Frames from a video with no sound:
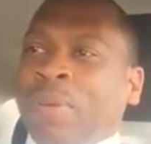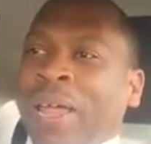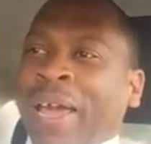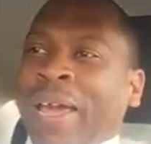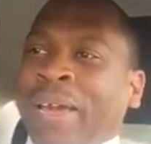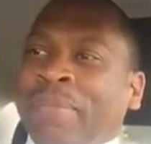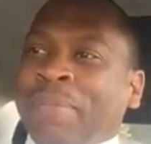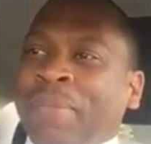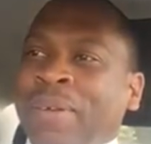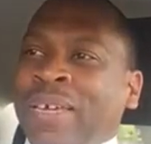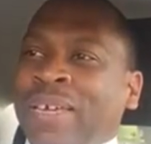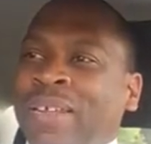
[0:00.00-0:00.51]

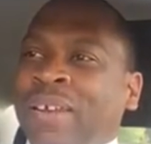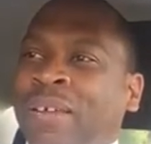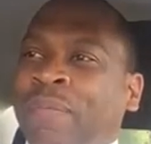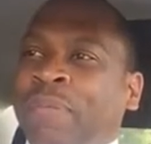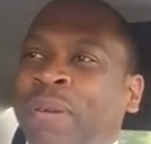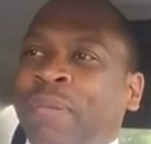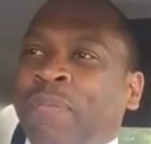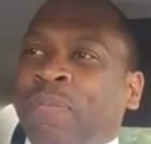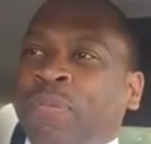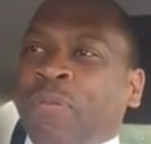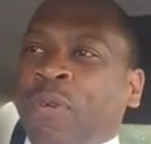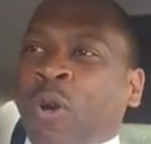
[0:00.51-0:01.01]
black men
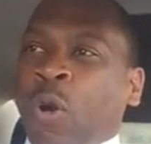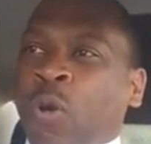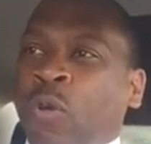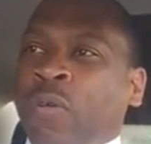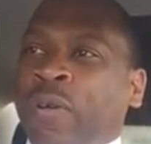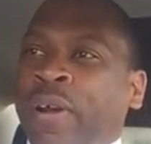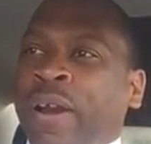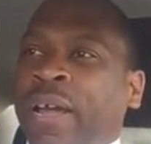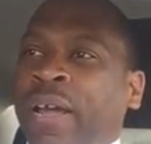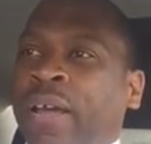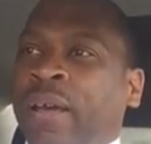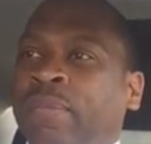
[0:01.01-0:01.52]
have been
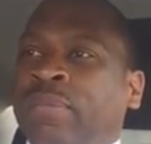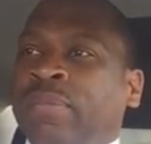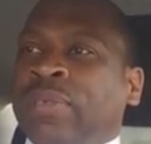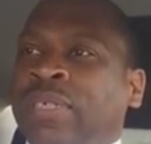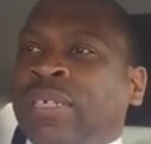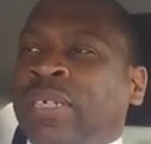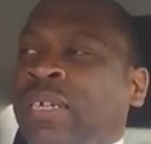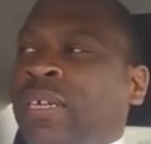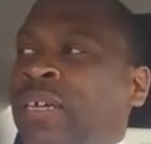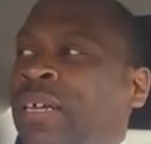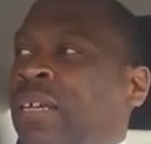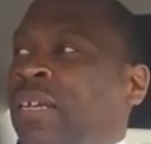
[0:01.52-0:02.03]

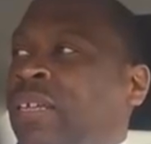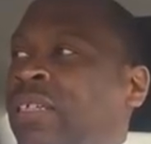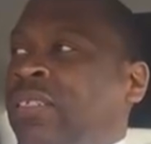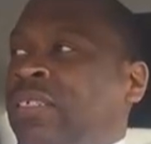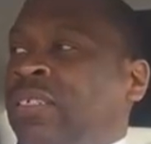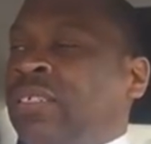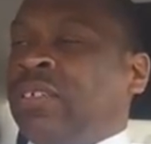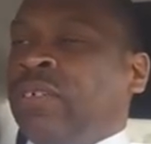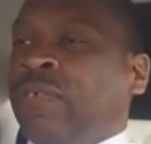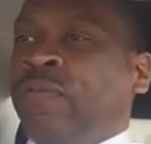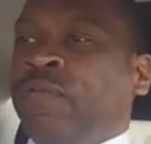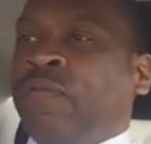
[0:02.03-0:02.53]
programmed
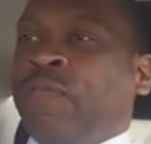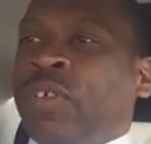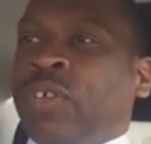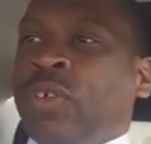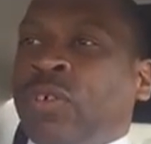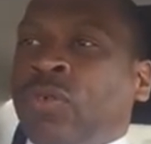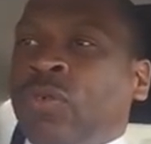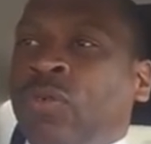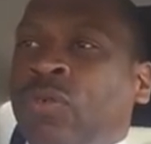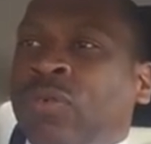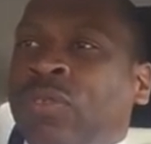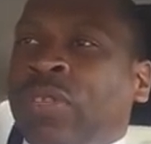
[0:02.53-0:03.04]
to
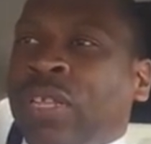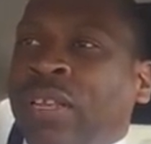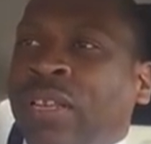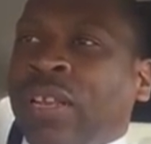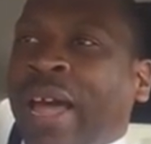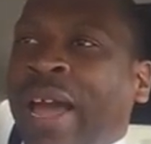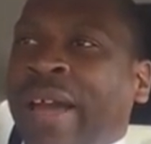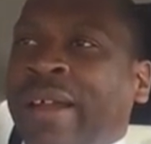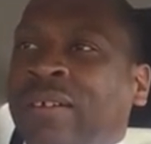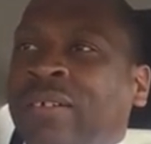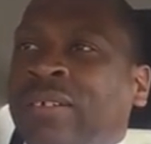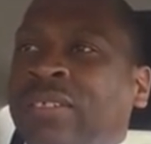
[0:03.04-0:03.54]
view the
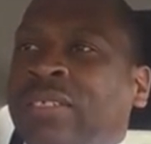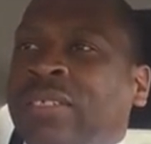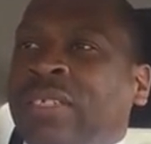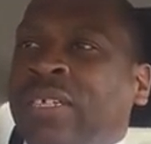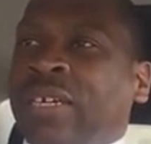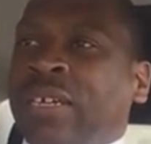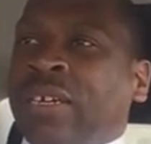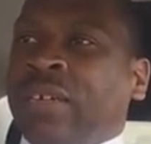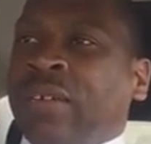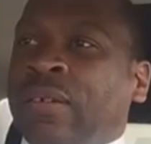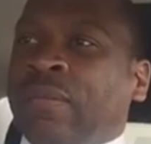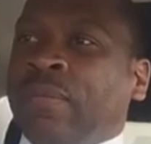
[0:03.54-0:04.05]
lighter
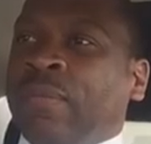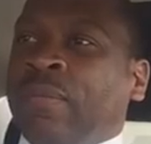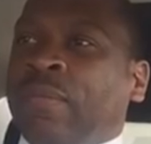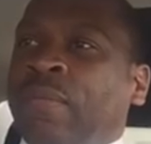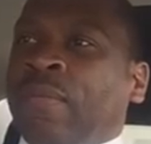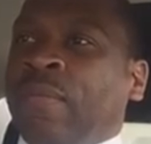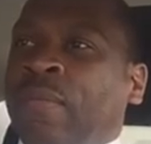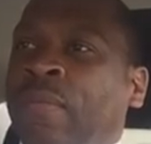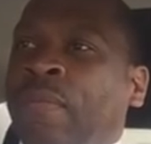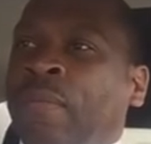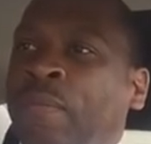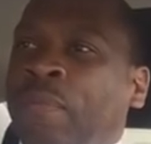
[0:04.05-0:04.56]
skinned
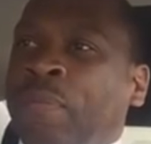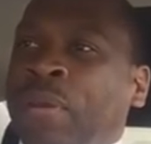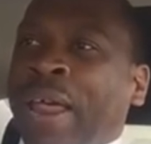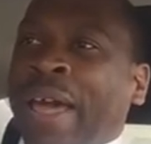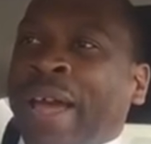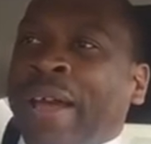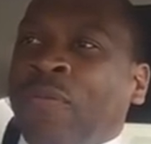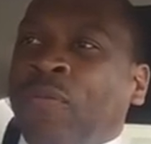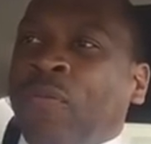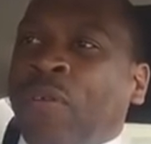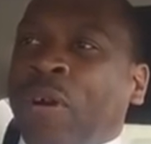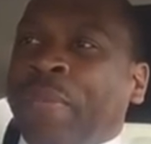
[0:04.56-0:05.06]

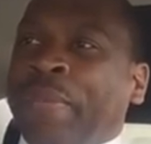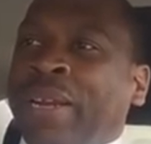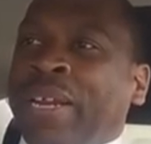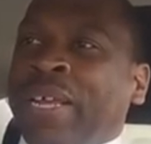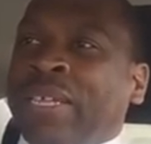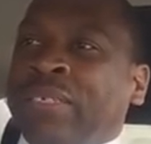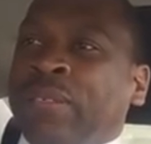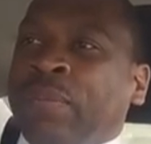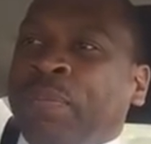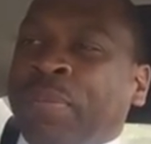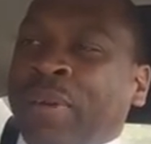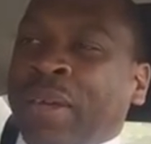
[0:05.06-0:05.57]
black woman
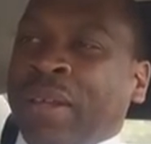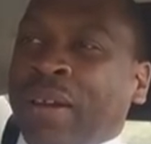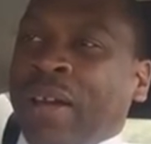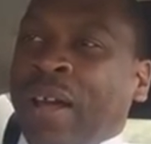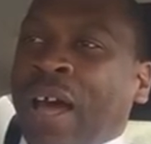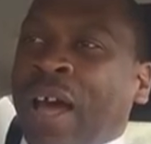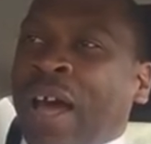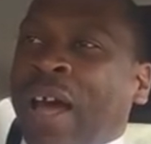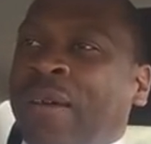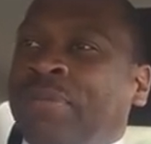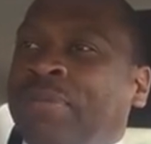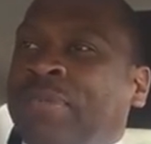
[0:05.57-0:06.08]
as a
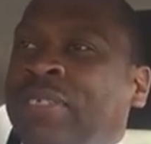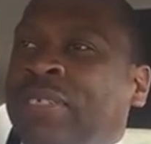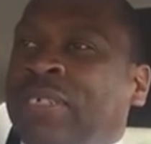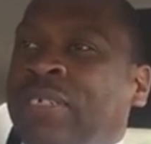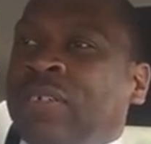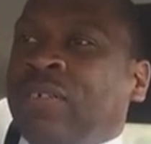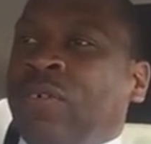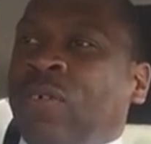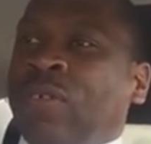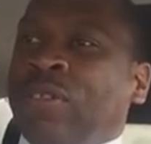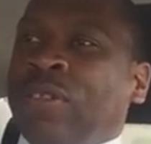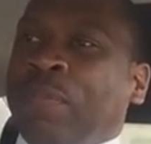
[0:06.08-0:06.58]
better
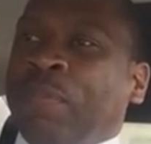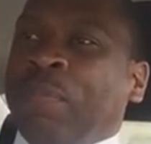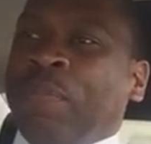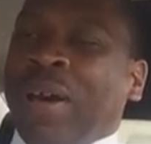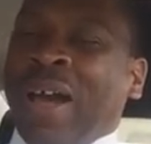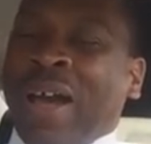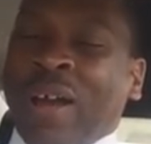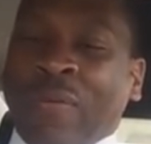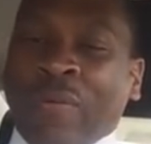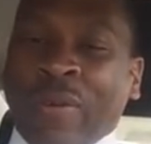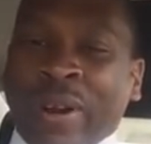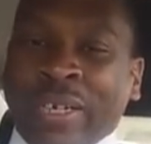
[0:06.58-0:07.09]
option or the
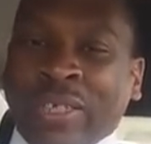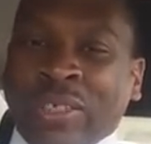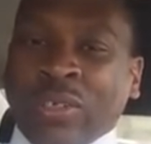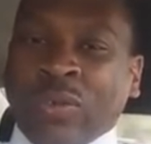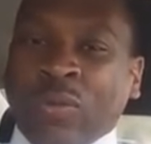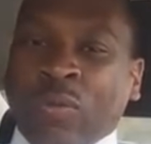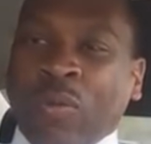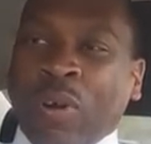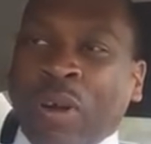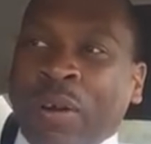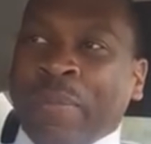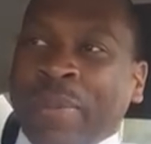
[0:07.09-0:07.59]

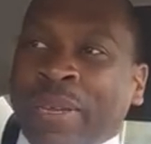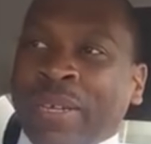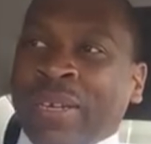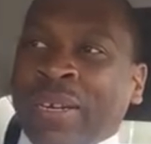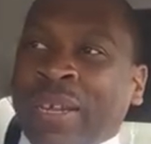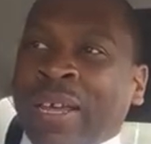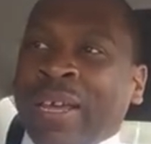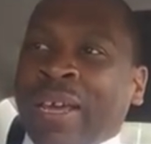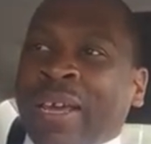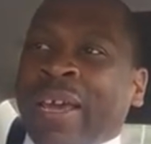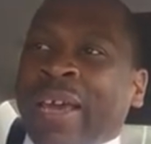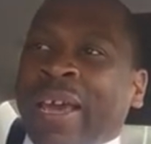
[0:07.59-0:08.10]
biracial
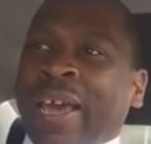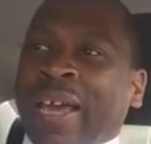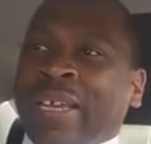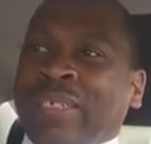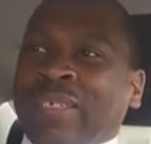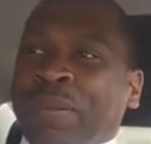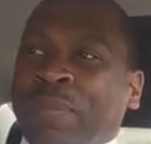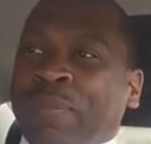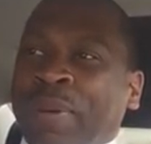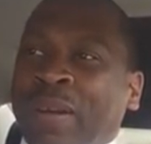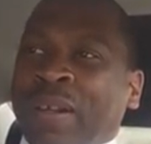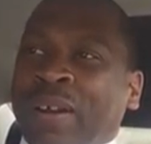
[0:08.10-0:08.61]
woman
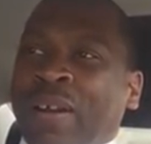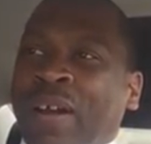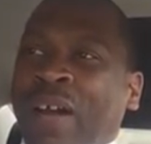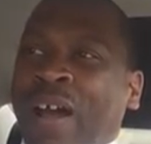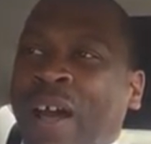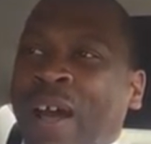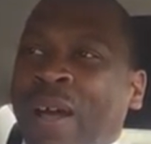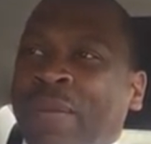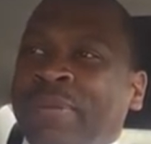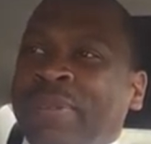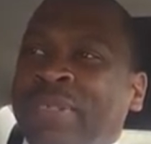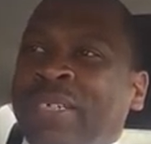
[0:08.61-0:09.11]
as a better
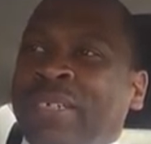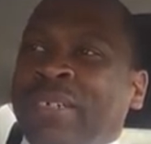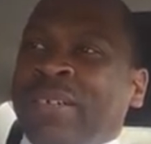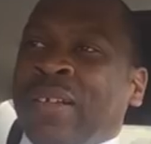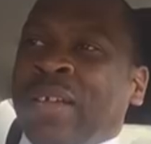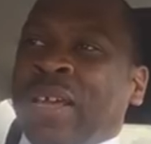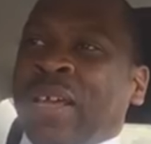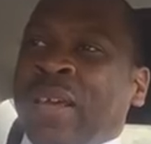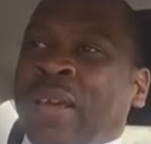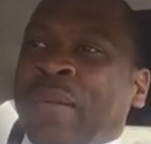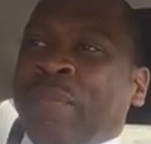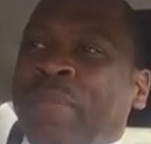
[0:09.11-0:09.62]

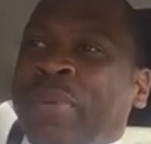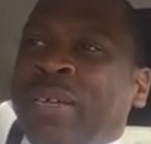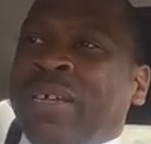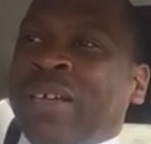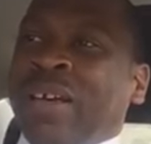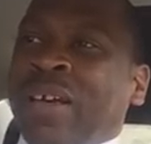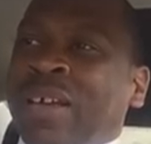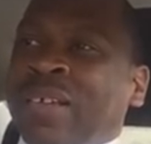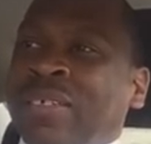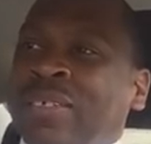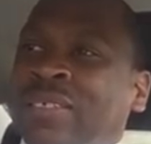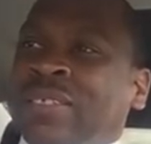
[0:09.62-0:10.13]
option
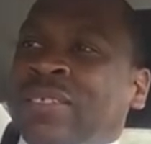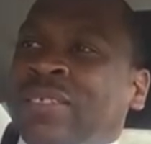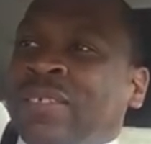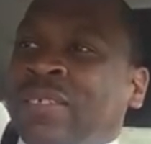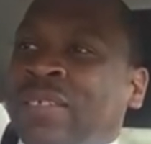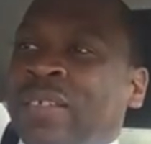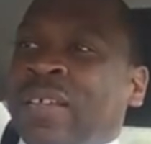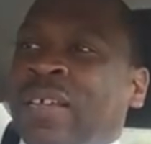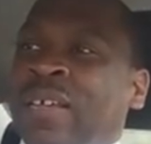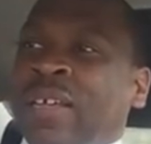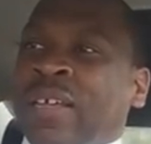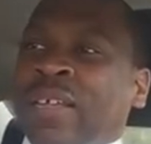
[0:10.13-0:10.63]
because
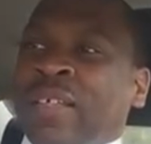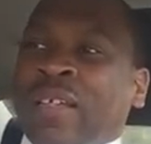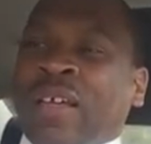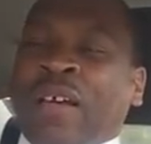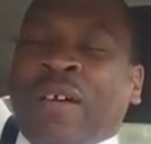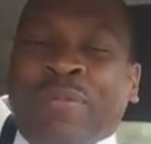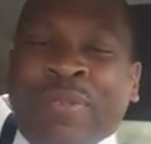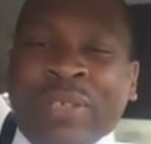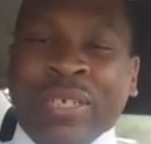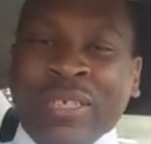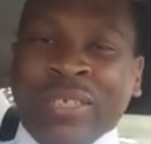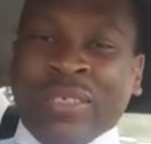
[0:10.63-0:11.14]

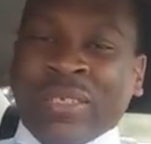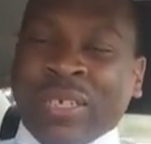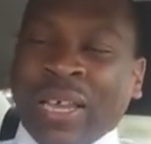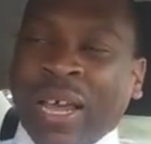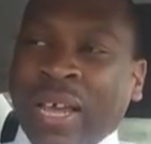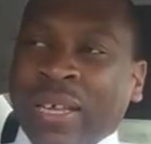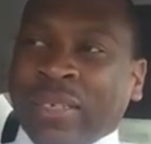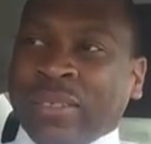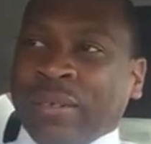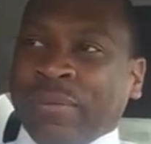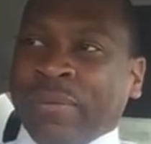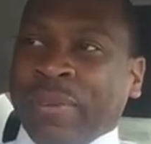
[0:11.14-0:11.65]
of these
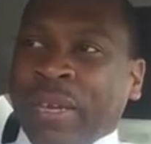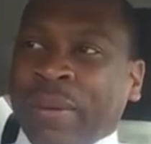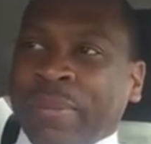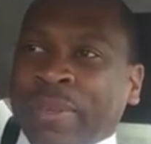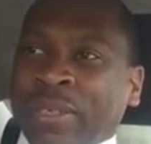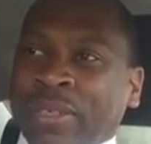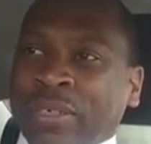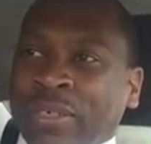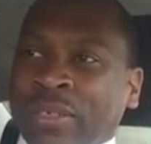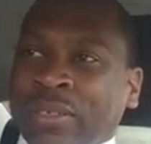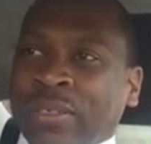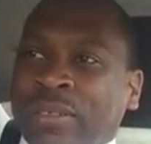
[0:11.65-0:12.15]
kinds of
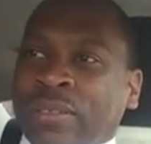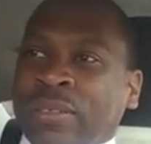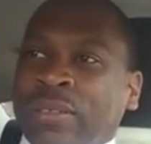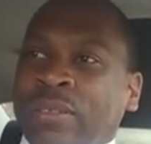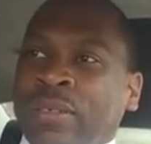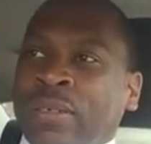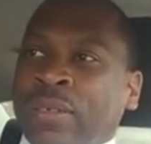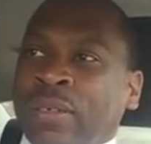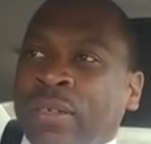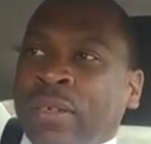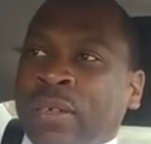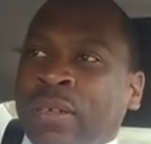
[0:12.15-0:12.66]
images.